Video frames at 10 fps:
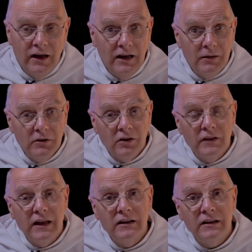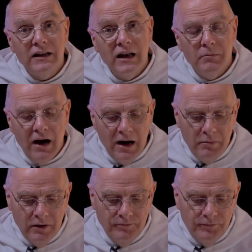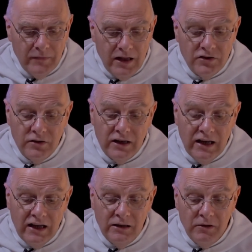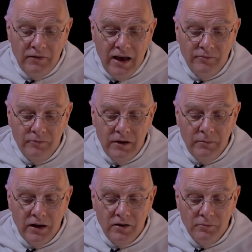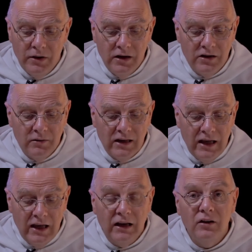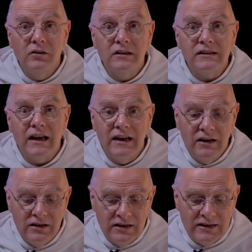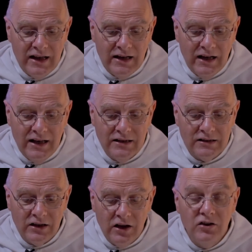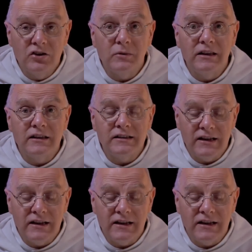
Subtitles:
And he went on then to tell a parable. And so the kingdom of heaven may be compared to a king who decided to settle his accounts with his